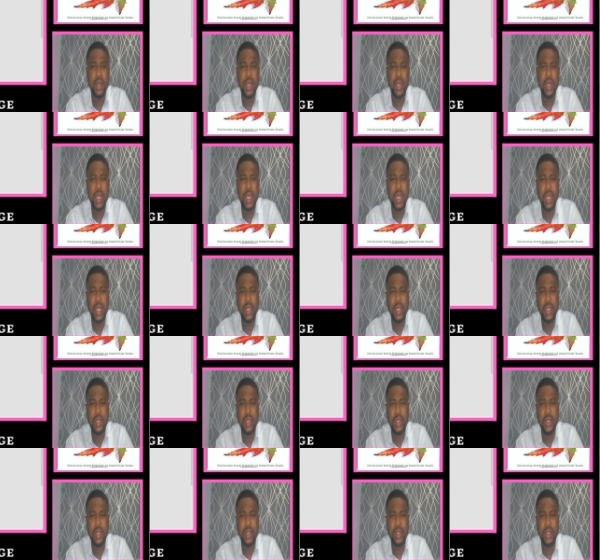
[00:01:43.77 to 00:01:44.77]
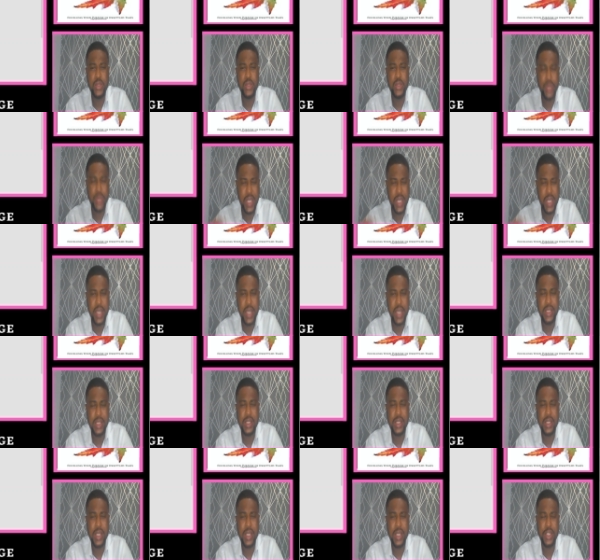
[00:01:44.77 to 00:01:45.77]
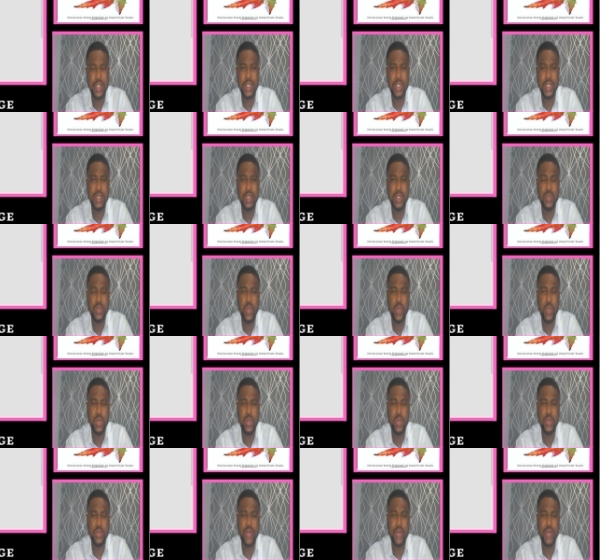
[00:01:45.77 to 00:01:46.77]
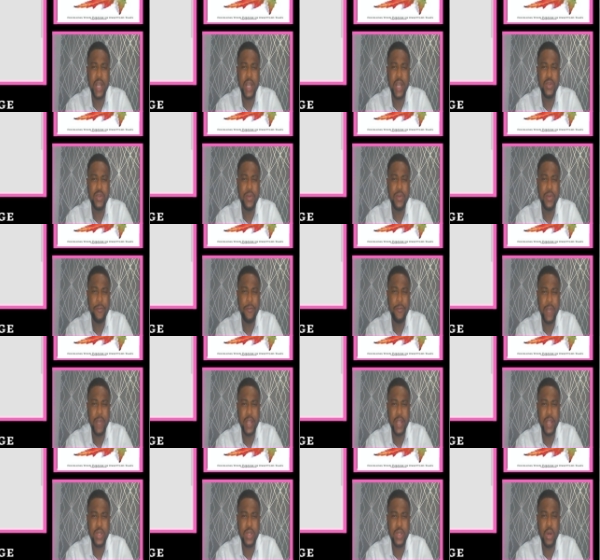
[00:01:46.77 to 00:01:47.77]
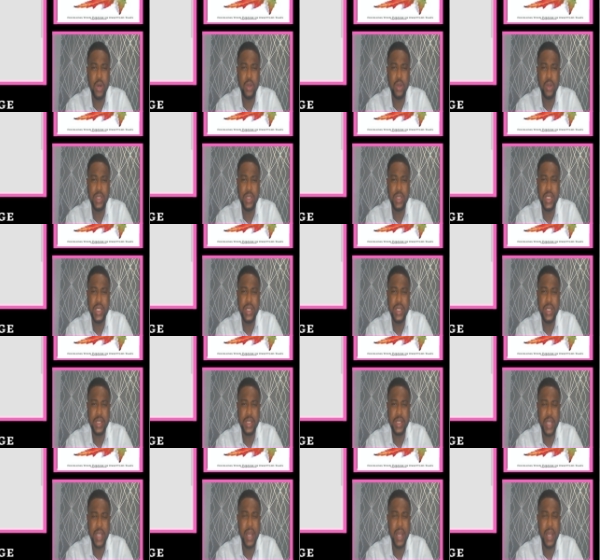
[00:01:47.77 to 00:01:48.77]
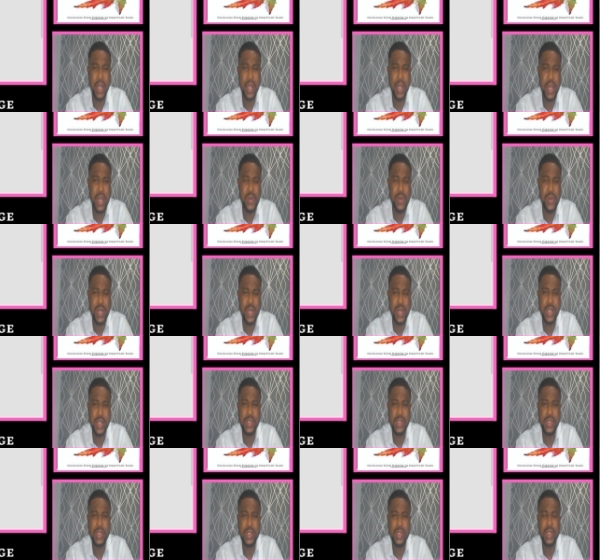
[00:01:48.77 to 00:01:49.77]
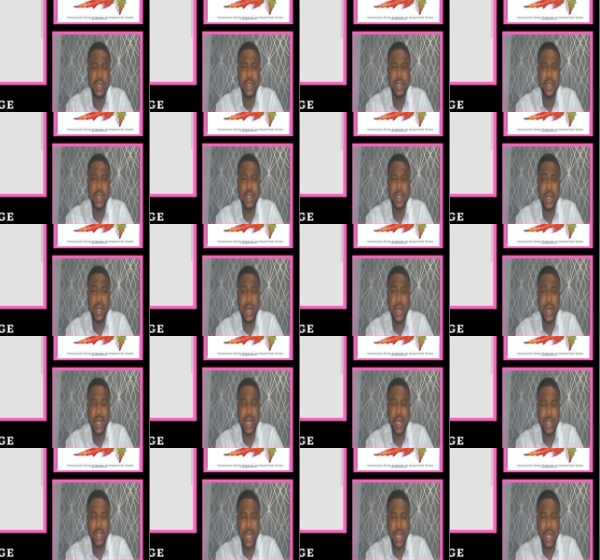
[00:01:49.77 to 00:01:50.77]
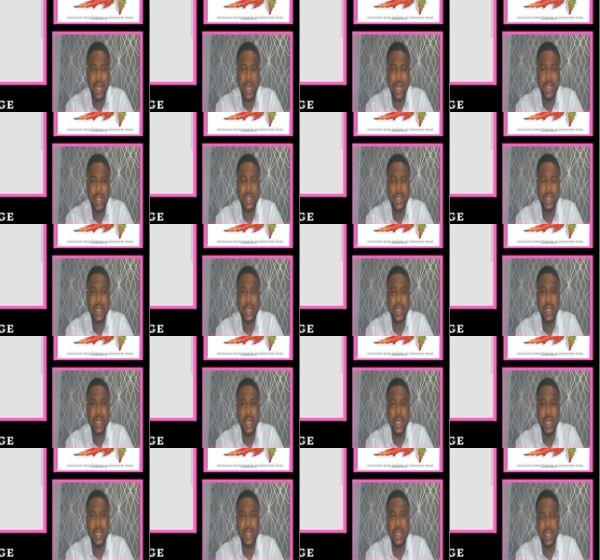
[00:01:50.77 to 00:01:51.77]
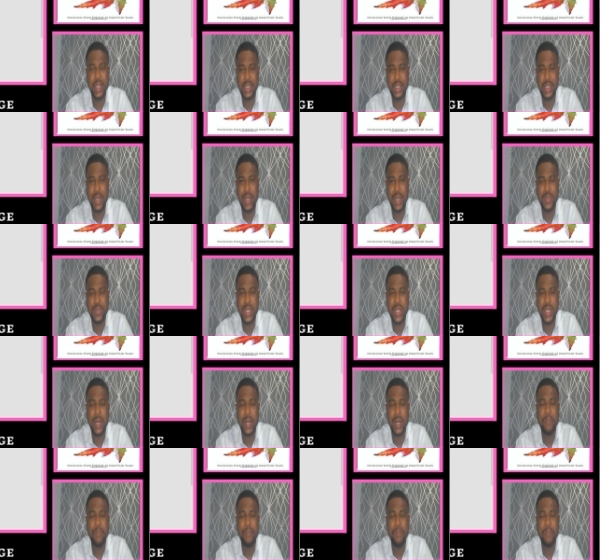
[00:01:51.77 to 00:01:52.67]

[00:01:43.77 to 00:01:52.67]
In today's session, we will try to reflect on these ten areas that are outlined in the chapter,